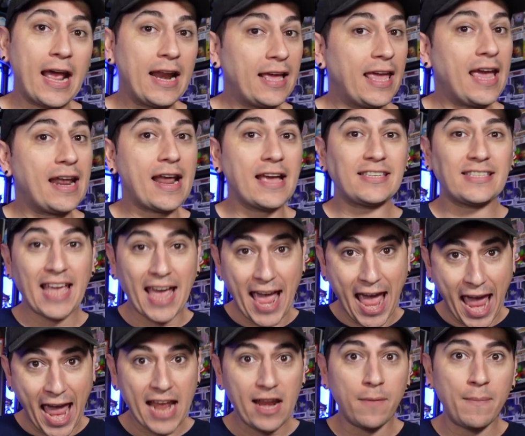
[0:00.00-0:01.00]
And again, I say
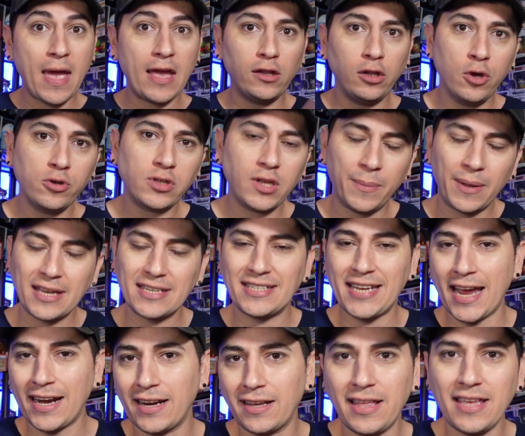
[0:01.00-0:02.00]
anime loosely because
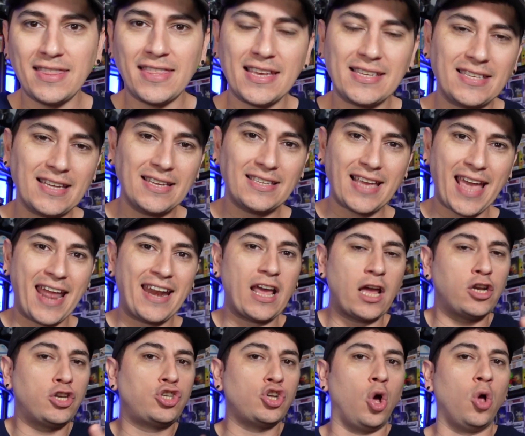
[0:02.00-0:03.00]
technically this is an
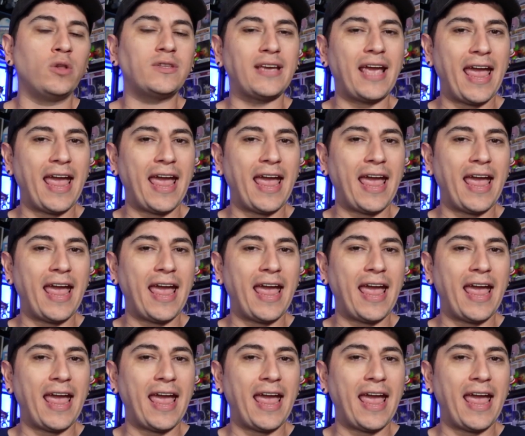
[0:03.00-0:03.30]
adult